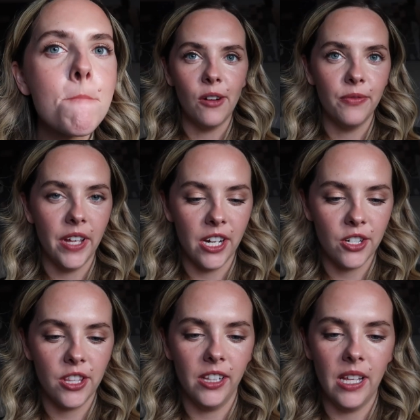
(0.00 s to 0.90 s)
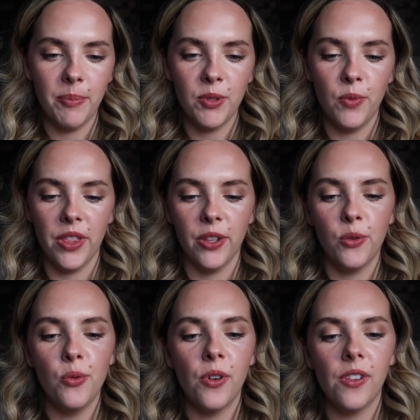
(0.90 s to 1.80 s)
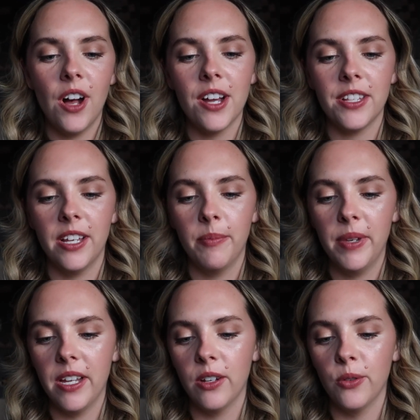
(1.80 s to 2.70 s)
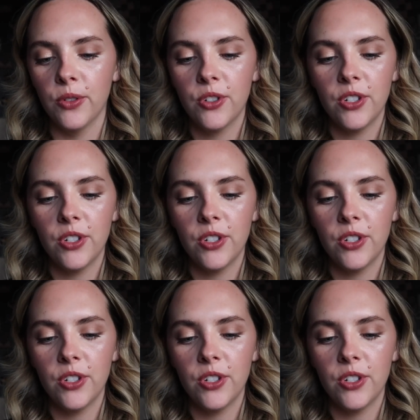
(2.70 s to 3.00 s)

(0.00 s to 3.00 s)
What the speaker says: I'll finish the lips with the Cool Gloss in Pink Gold